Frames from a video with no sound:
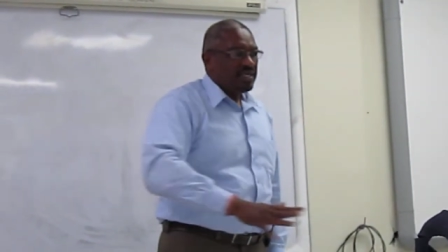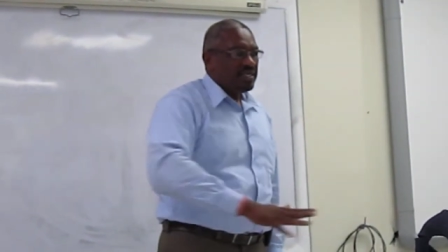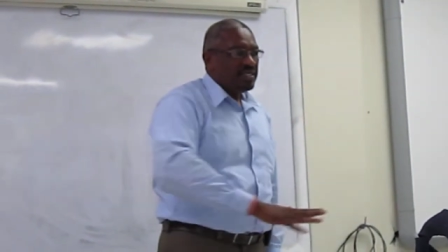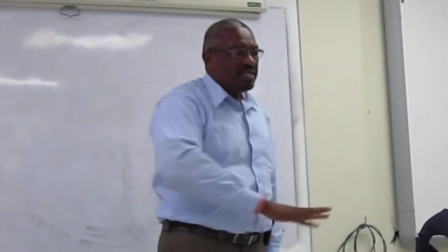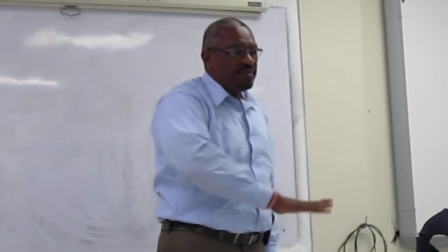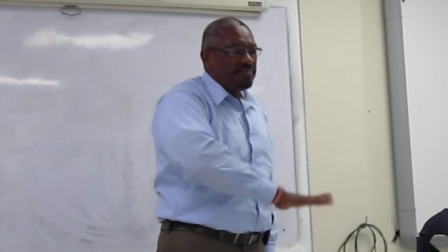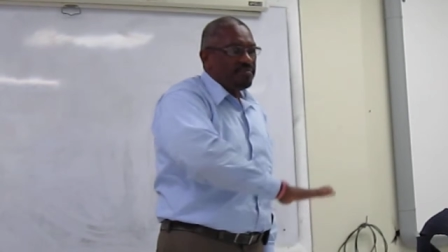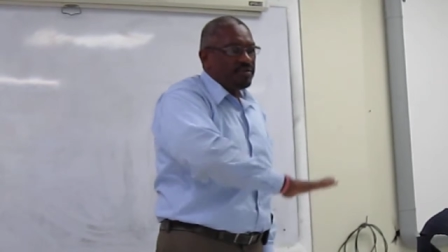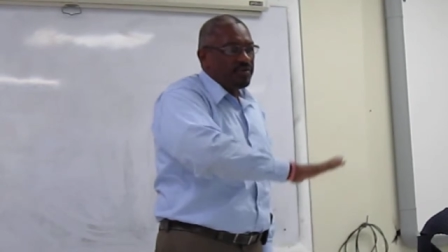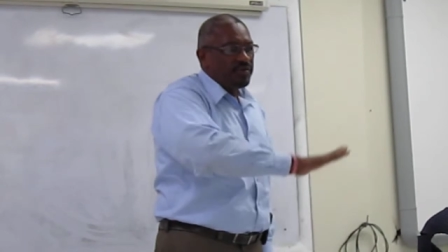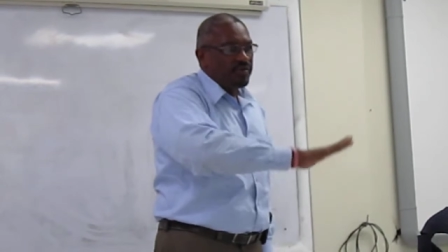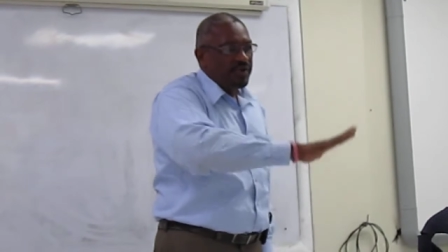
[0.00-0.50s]
the
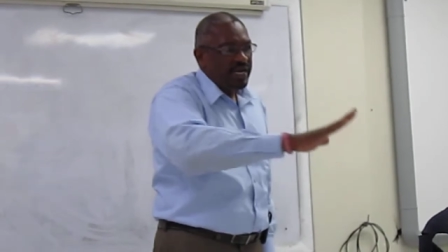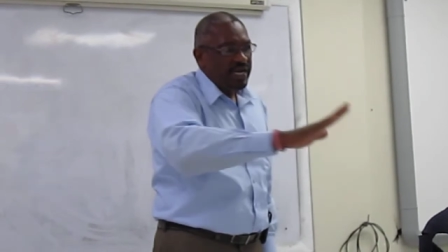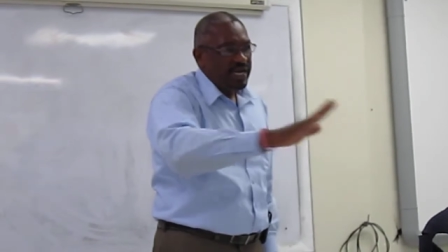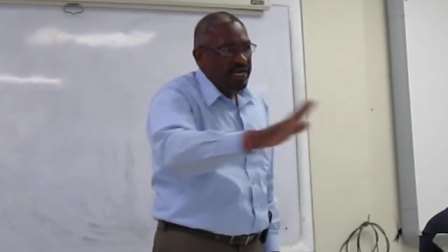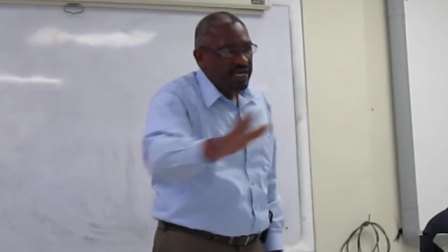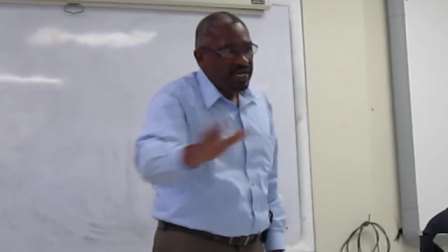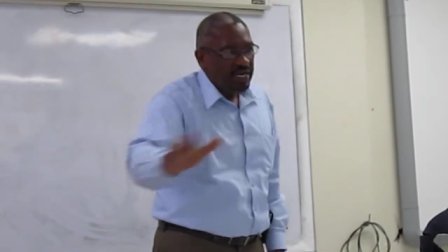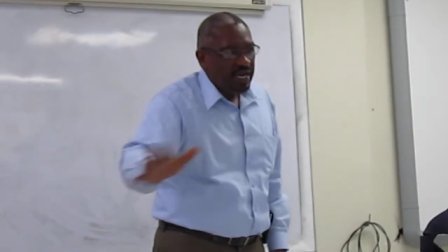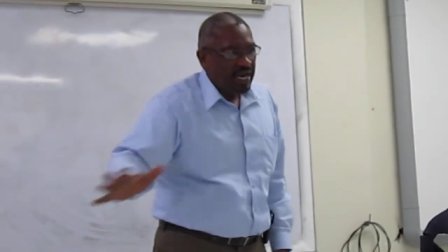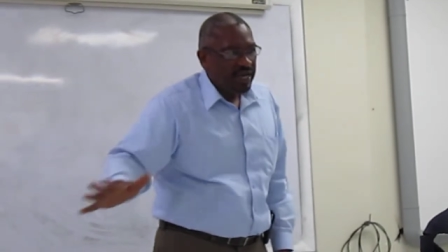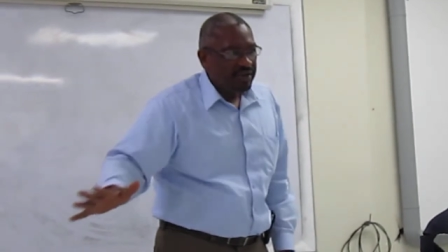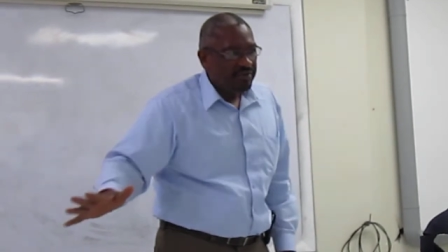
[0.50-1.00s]

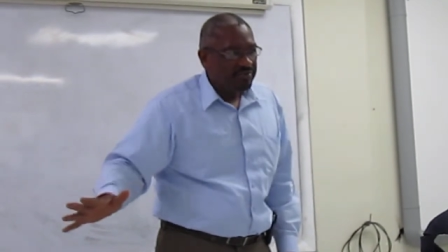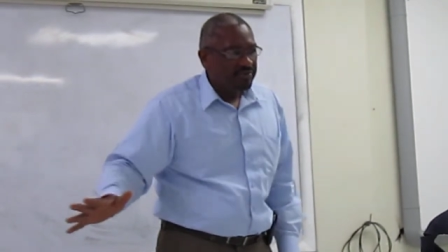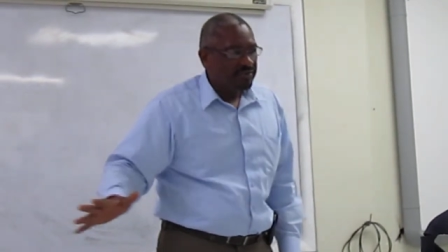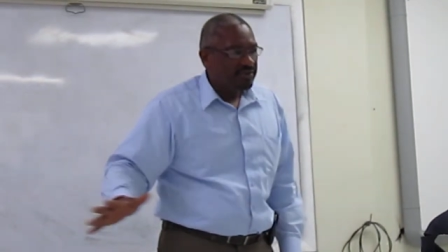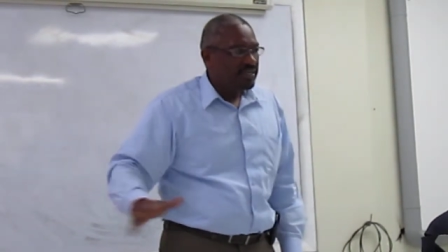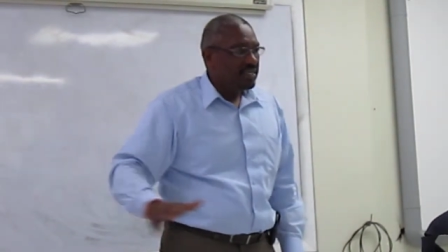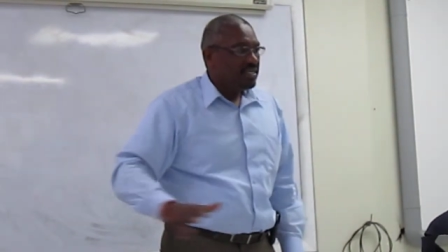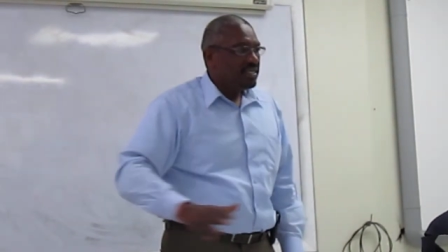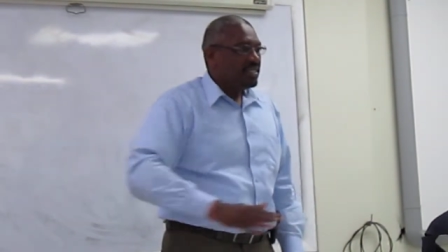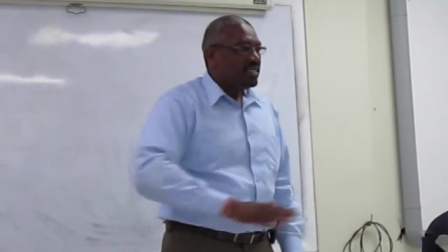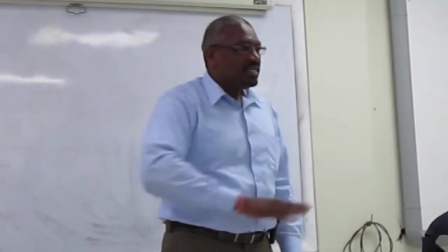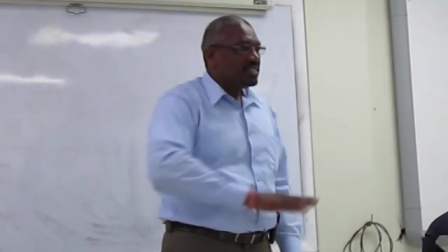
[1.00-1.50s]
marine life,
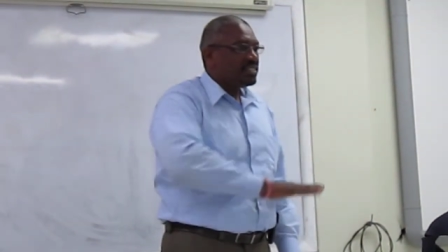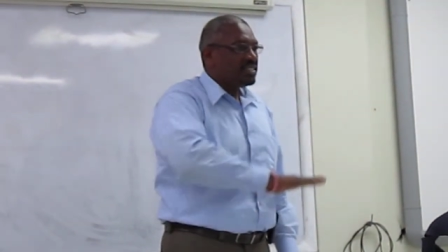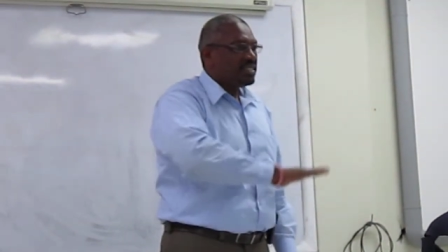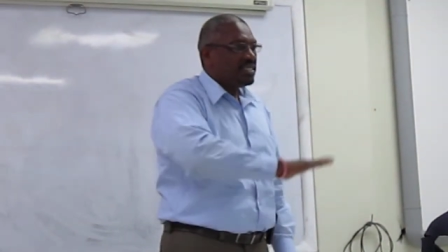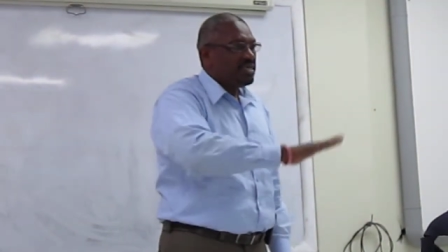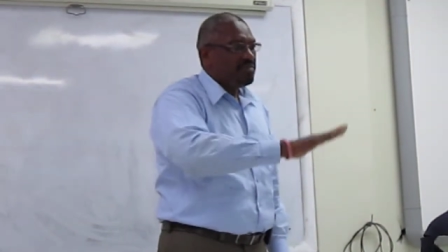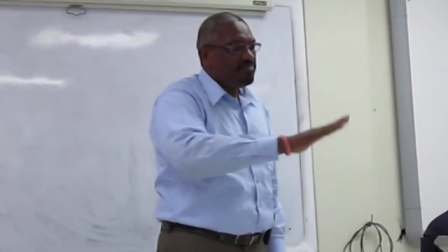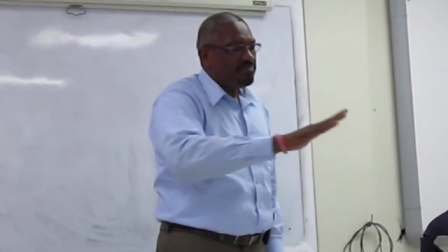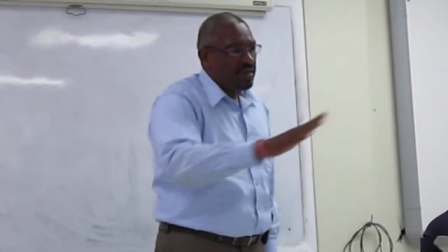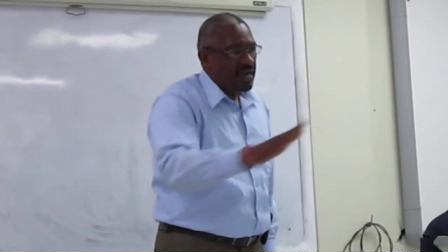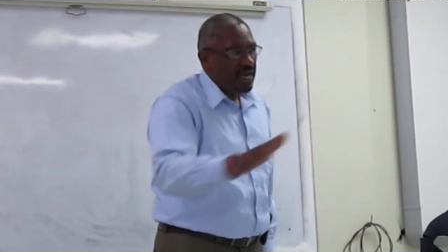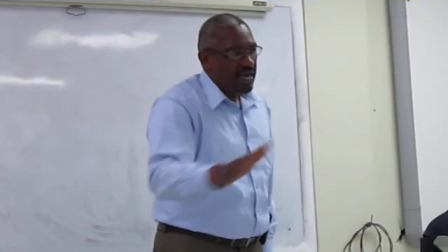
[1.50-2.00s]
the
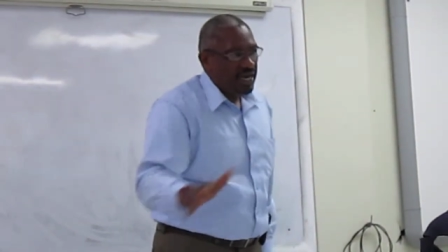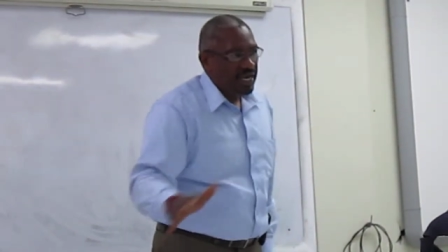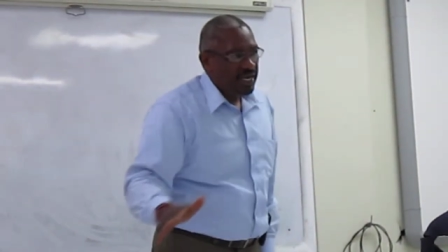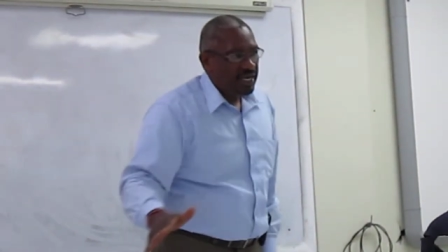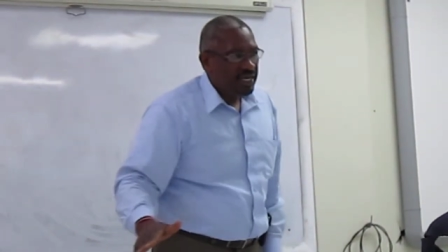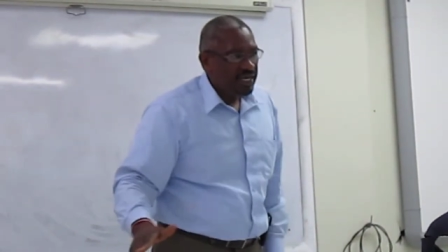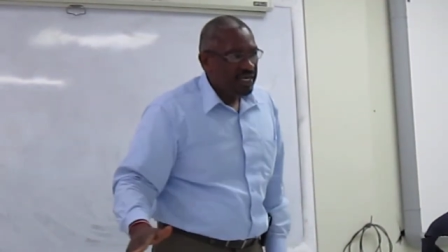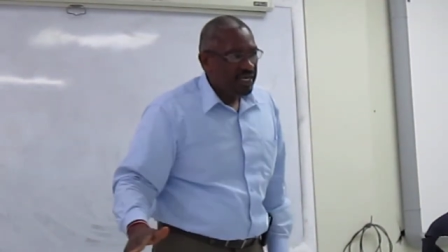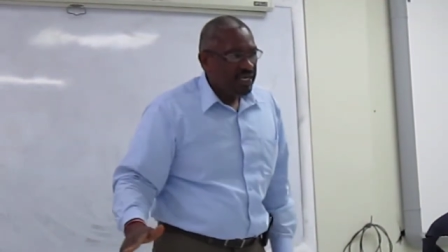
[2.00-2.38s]
seabed,